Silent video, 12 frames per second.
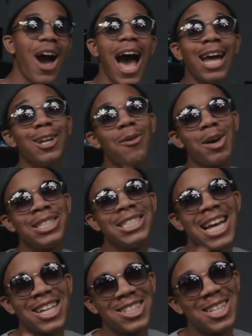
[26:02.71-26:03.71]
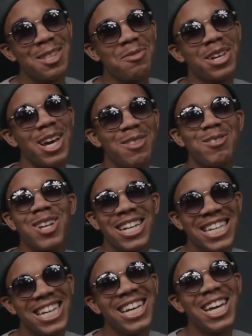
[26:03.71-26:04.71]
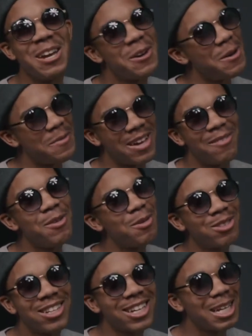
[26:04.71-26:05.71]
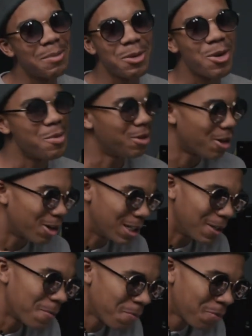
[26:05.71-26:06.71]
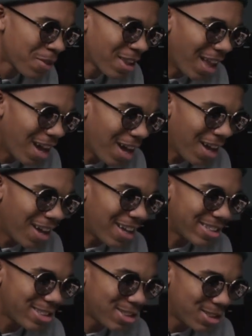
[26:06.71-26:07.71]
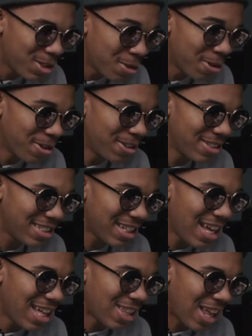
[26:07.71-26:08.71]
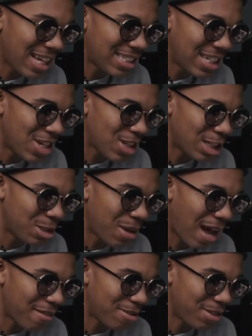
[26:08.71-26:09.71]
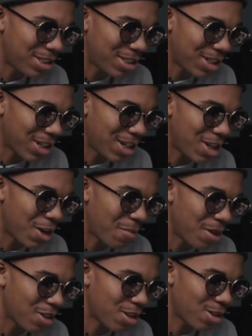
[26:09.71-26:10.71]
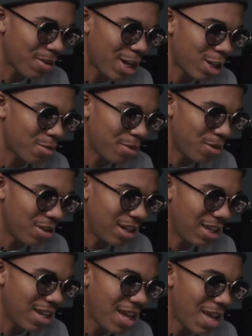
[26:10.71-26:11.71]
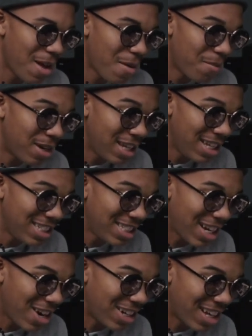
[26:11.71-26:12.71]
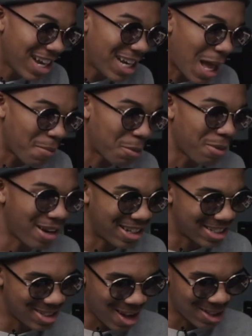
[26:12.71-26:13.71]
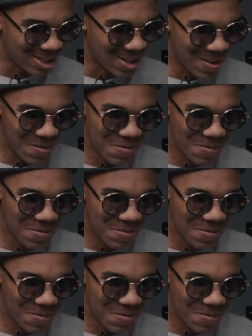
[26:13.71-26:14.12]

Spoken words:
I know I should ask this because he's trying to get her equipment. We was looking up equipment earlier. Tools / things that you have to ensure your business ran smoothly. Please share non-Apple products also.